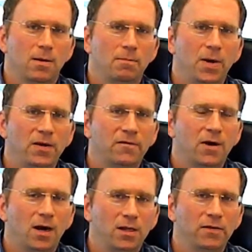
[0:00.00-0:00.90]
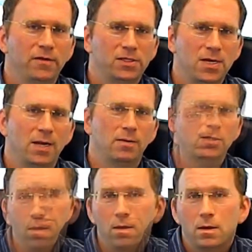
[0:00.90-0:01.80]
but for all of its
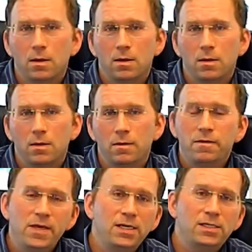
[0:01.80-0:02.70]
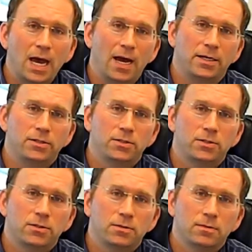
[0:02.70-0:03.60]
neighbors. These
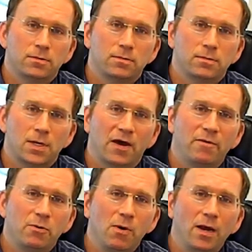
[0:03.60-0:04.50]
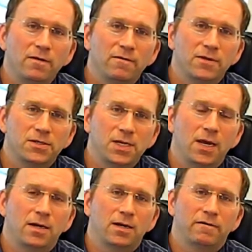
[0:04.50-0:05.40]
ads have been run for the
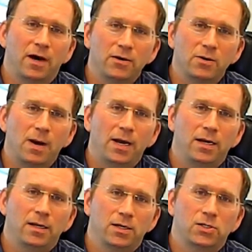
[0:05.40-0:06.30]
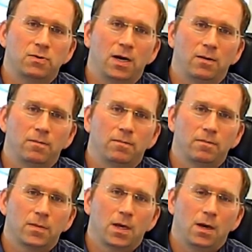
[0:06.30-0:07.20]
sake of undermining Israel.
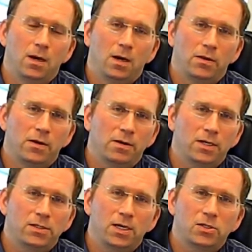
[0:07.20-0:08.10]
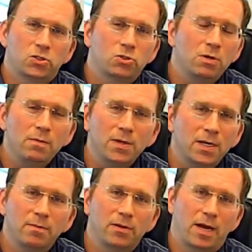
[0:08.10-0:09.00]
There is extreme
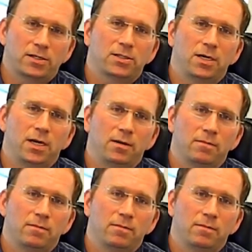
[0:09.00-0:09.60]
complexity